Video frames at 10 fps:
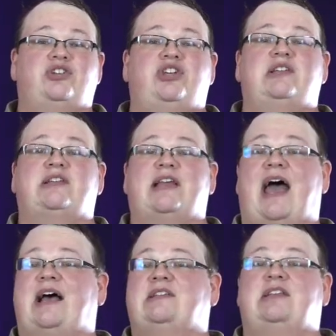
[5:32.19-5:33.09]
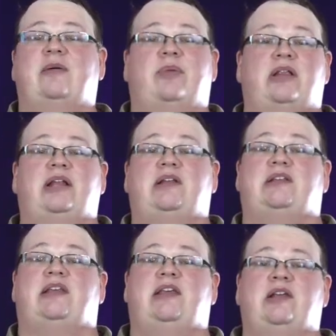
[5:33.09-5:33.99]
Jesus has the ability
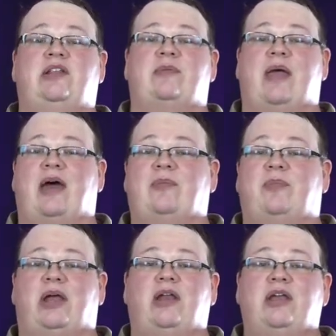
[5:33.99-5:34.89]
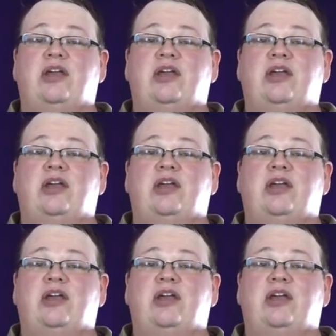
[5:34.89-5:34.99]
to heal the man, but